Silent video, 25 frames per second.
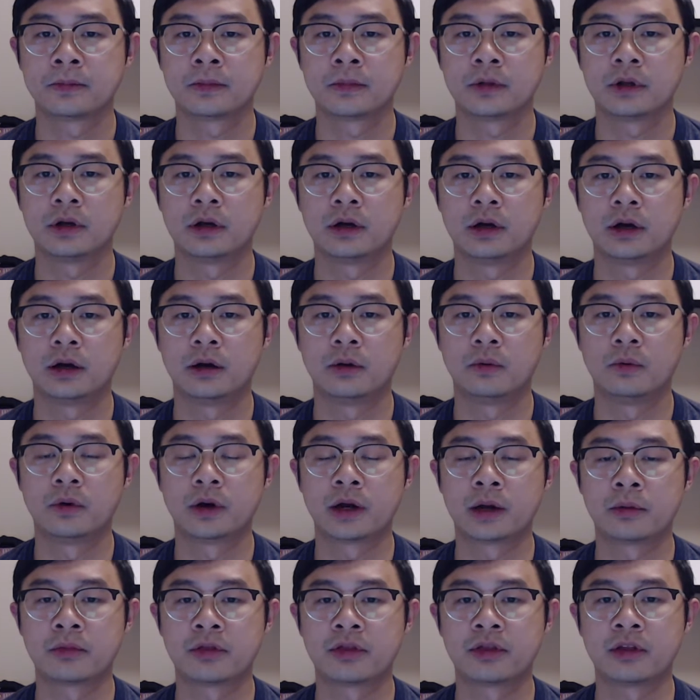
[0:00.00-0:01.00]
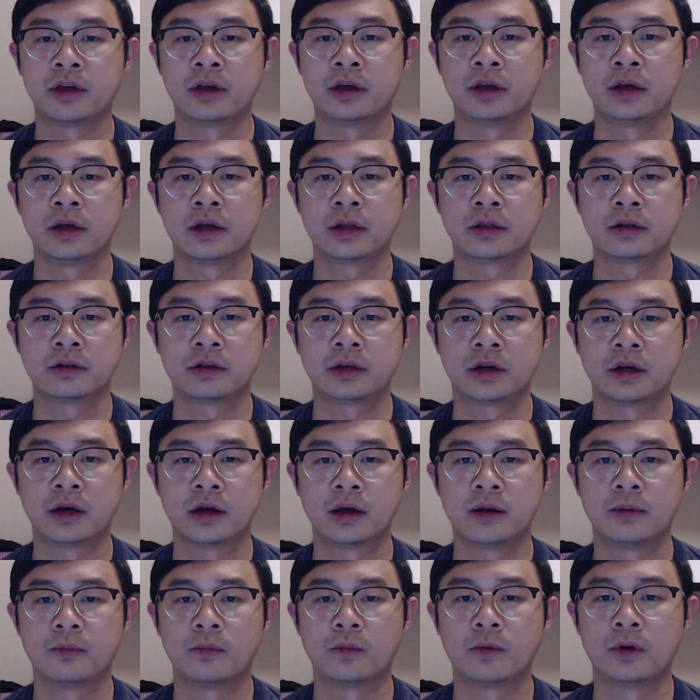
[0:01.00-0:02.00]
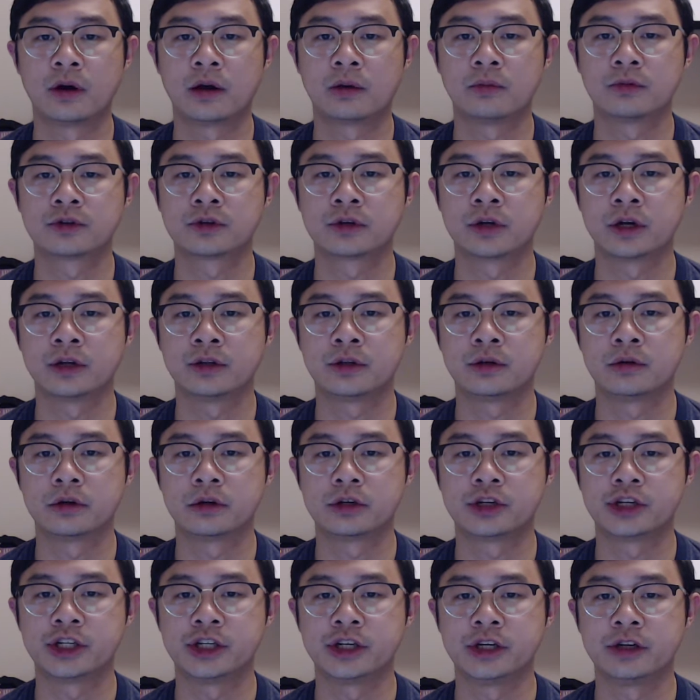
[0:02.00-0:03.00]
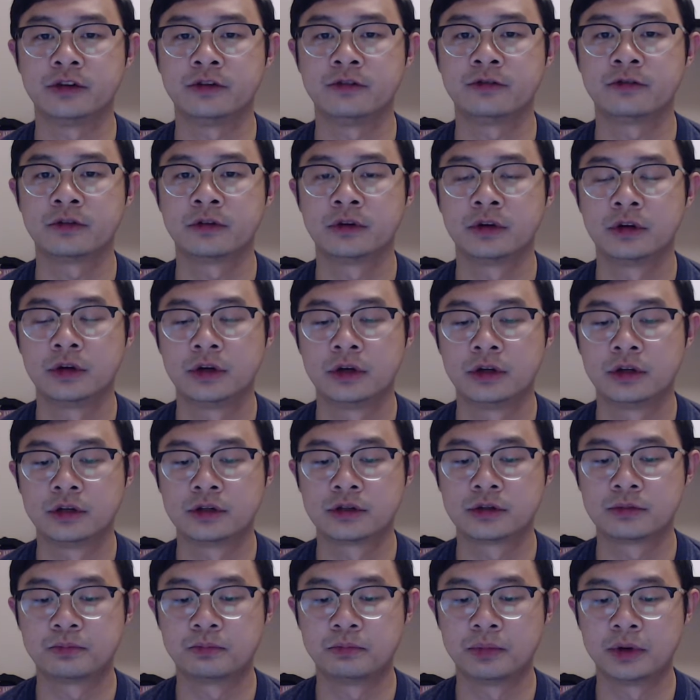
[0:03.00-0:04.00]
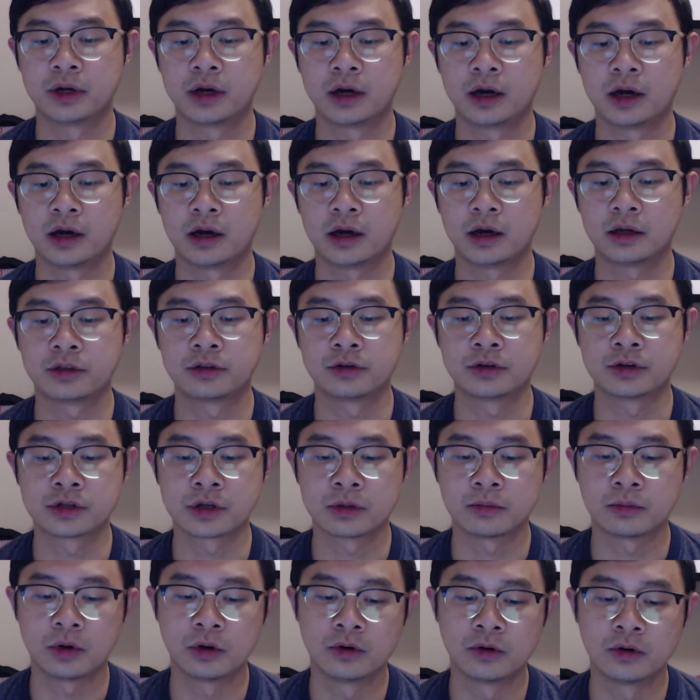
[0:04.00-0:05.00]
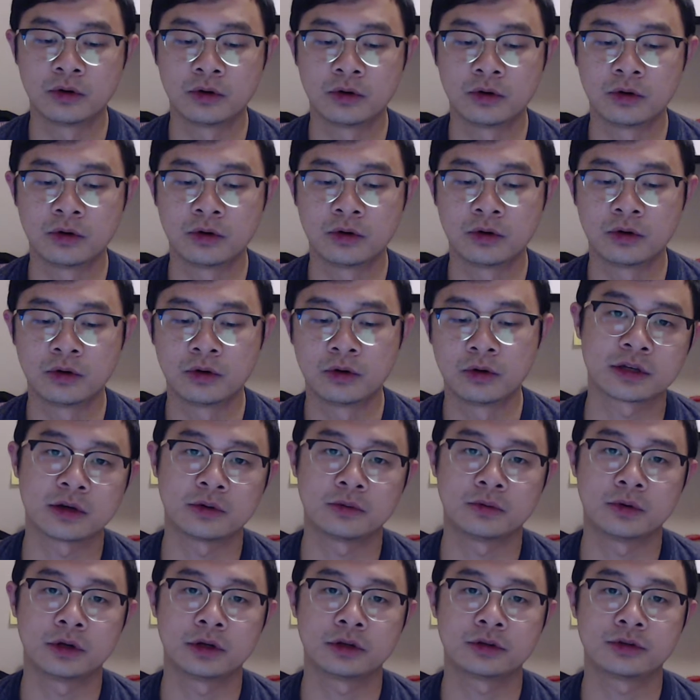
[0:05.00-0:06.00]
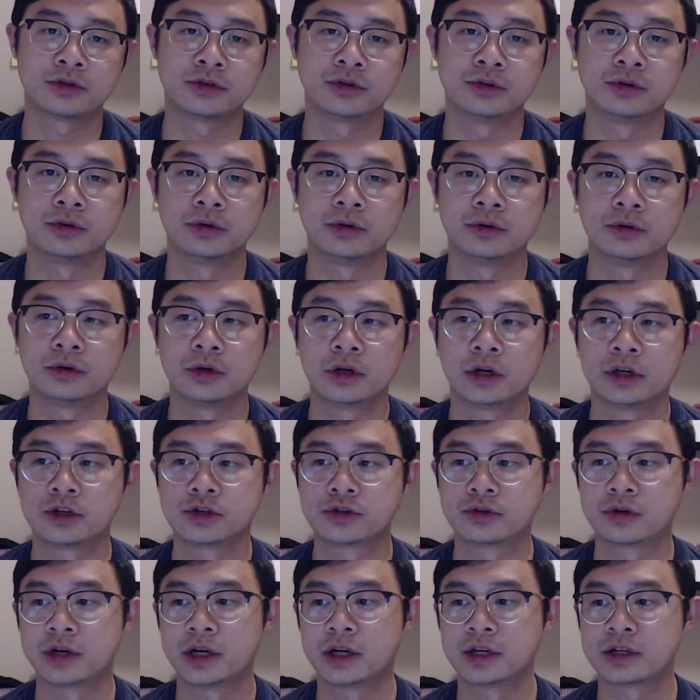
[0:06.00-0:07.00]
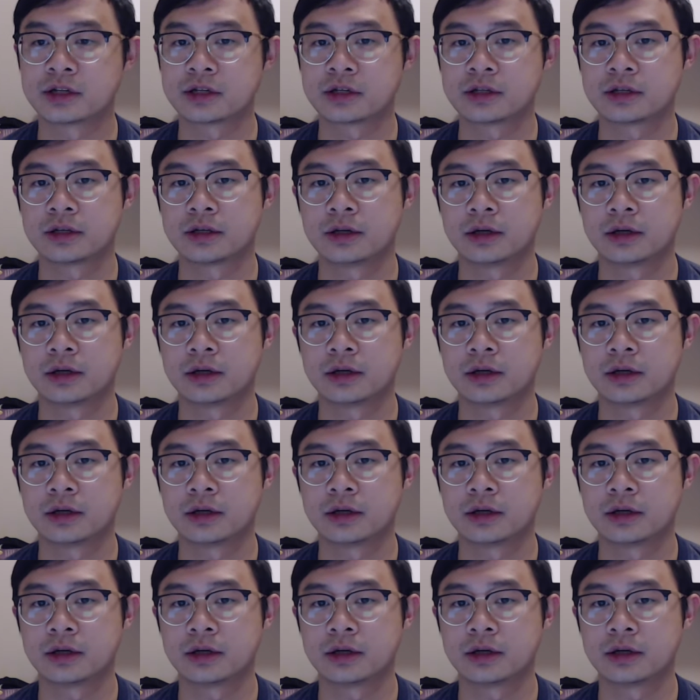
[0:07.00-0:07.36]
what I'm thinking at the time, what I'm trying to achieve. But there's some overall things I want to address.